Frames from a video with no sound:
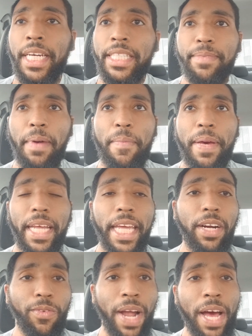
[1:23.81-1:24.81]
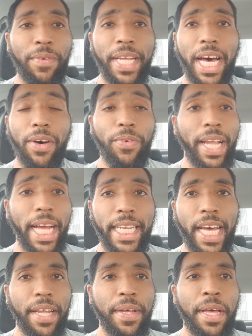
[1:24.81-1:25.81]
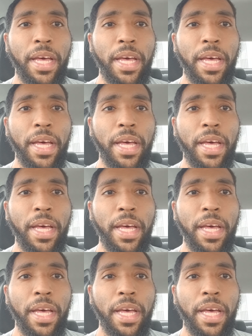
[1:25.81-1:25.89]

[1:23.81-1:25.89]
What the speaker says: She might be able to eke a round out like that.